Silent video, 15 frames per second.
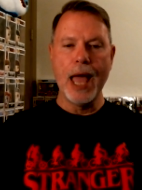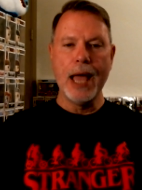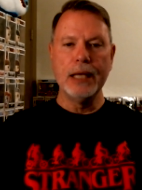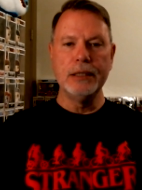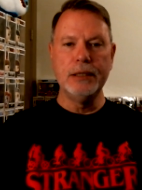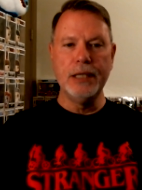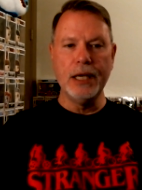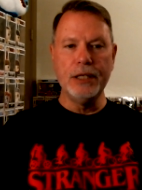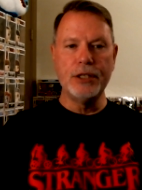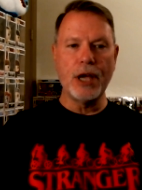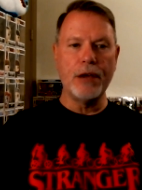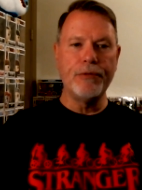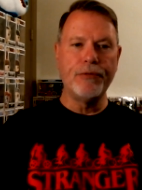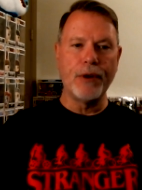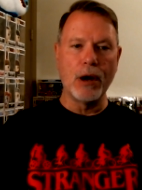
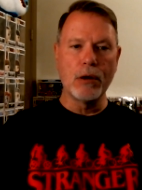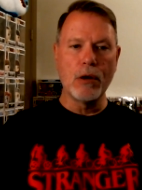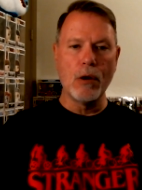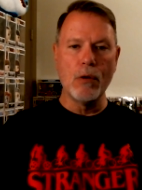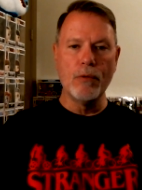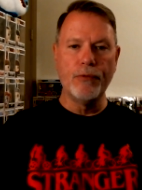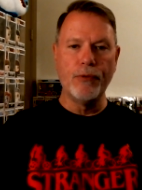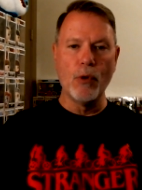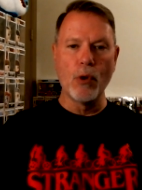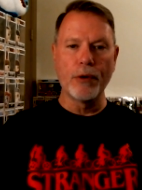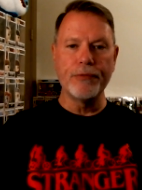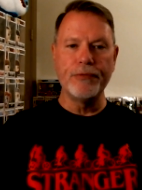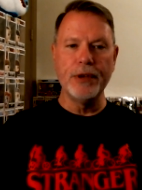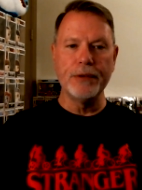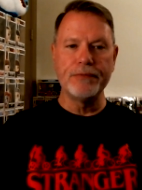DJ Funko
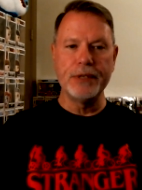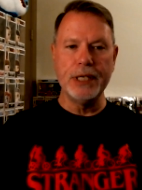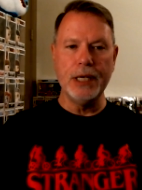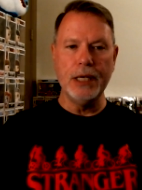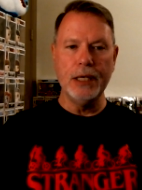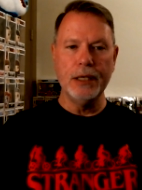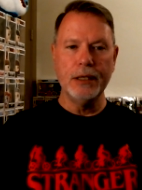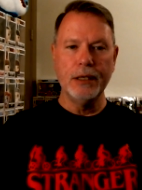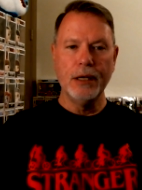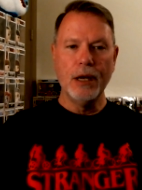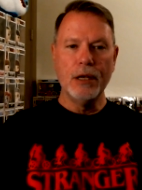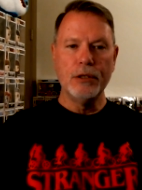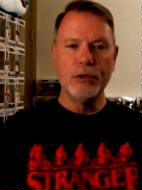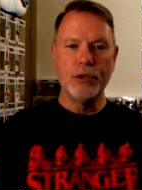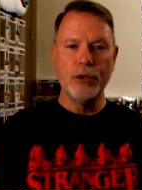450
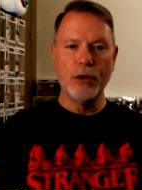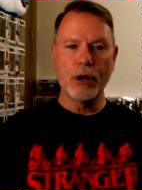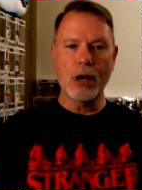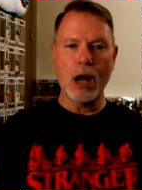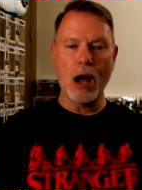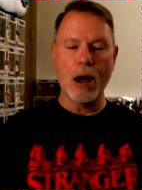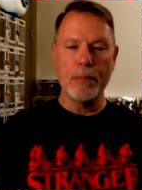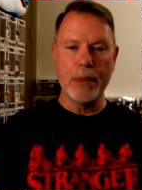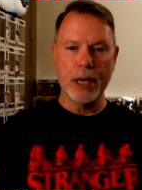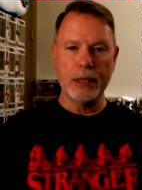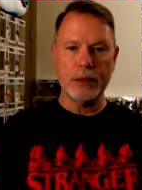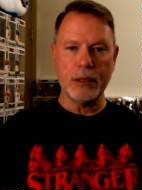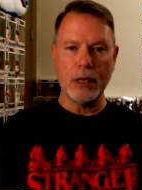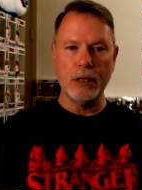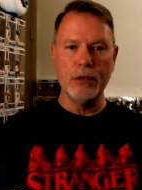to your
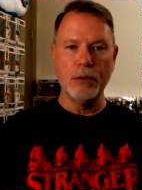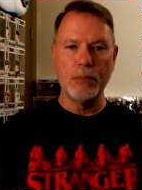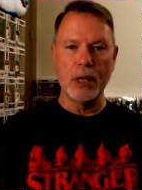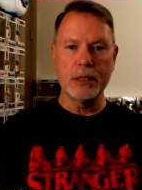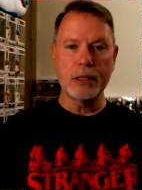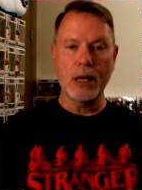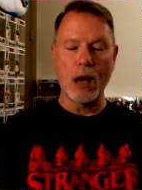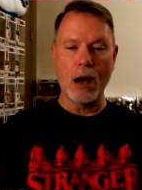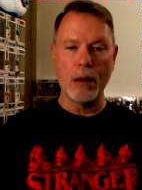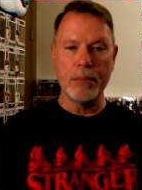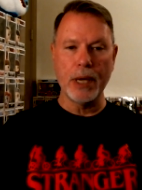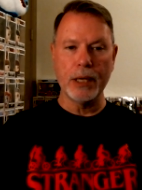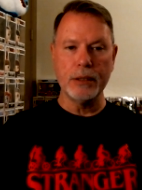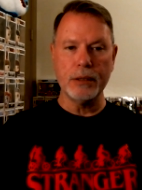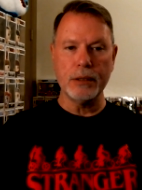comment, and you must
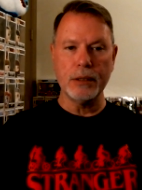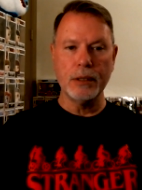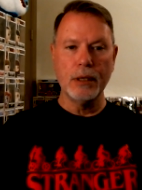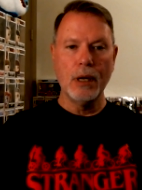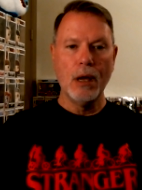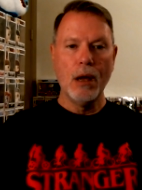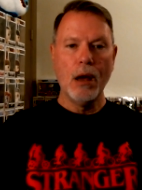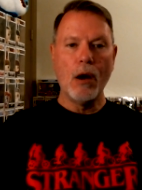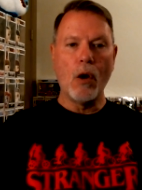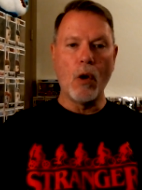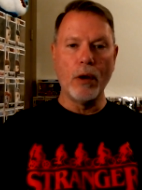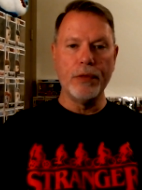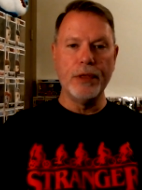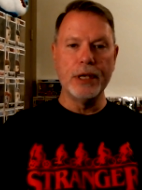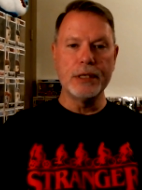comment
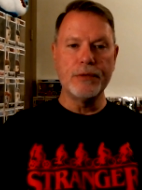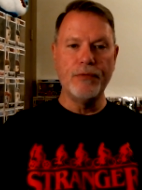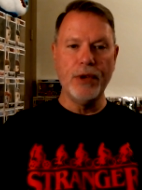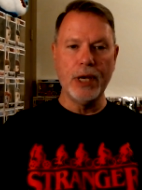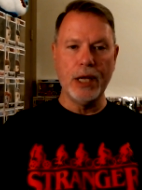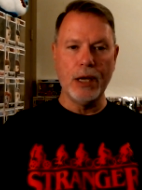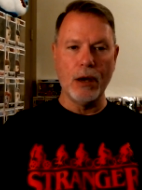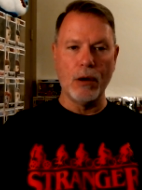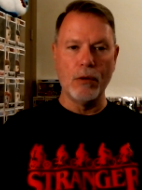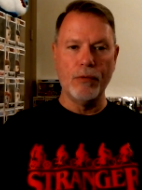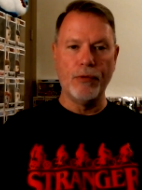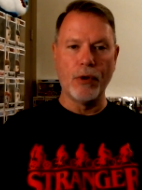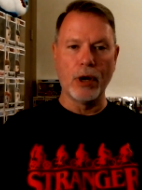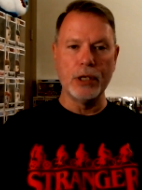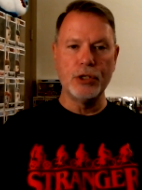on this video
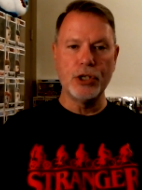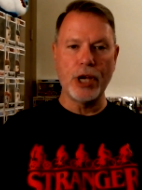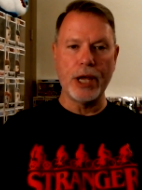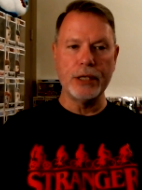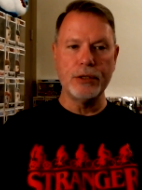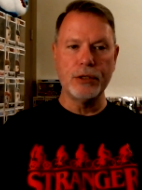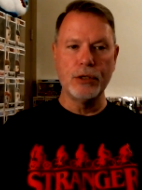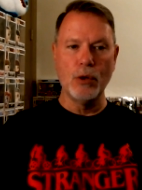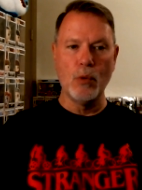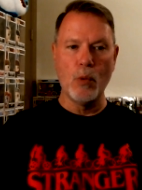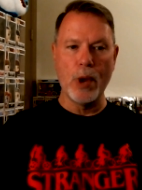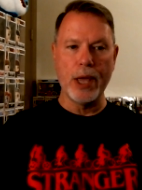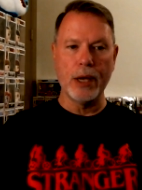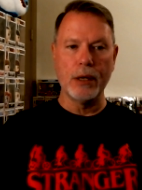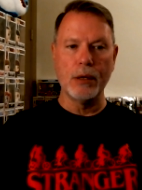for a chance to
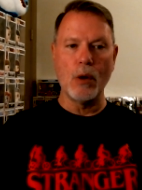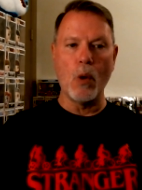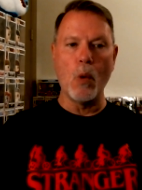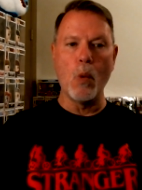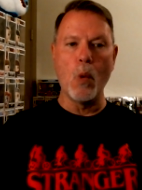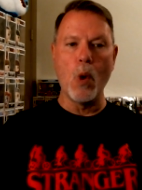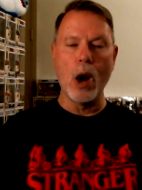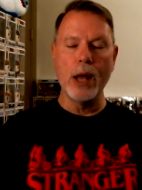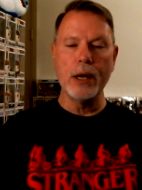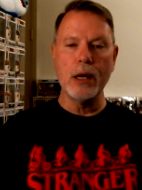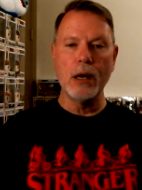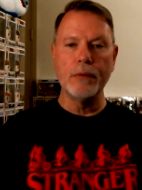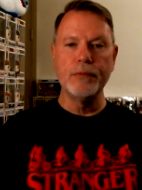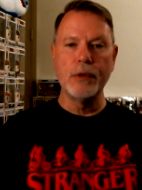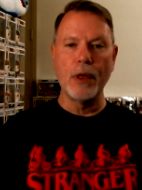win one
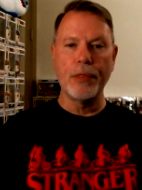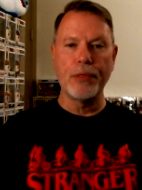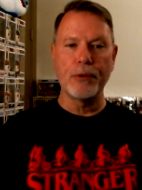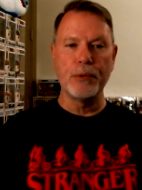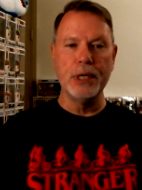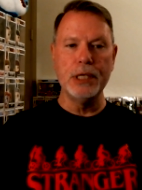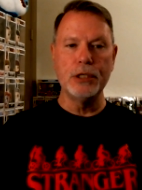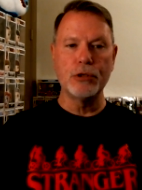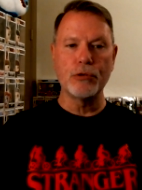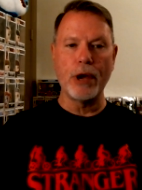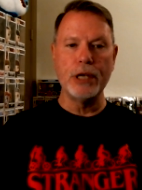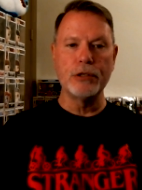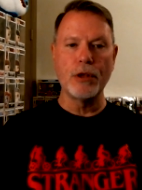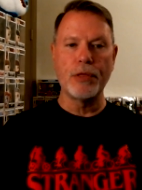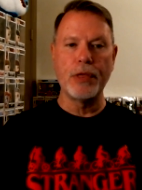of the three
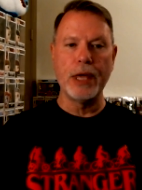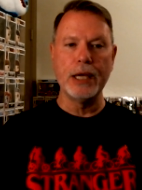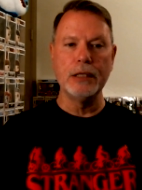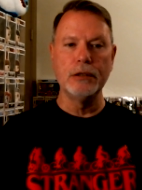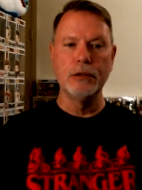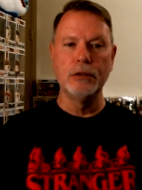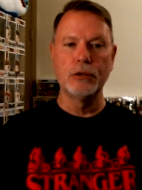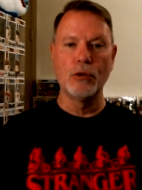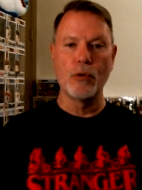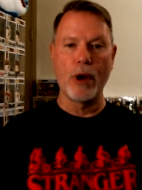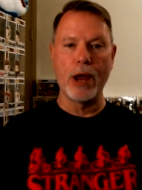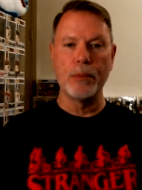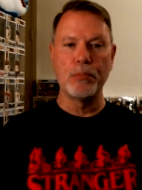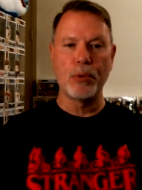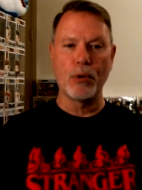Stranger Things
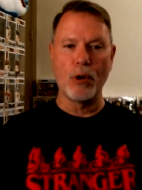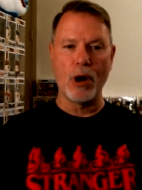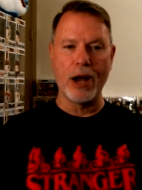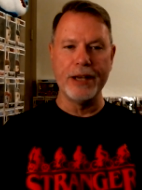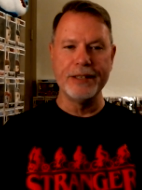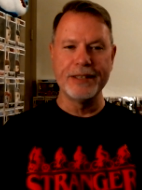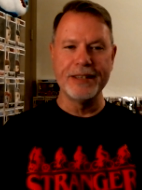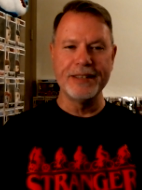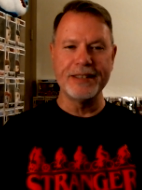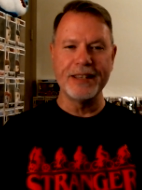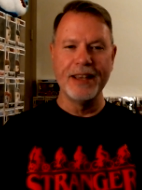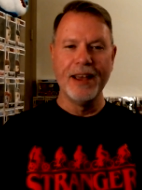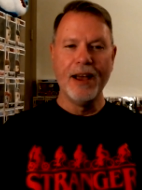grand prizes.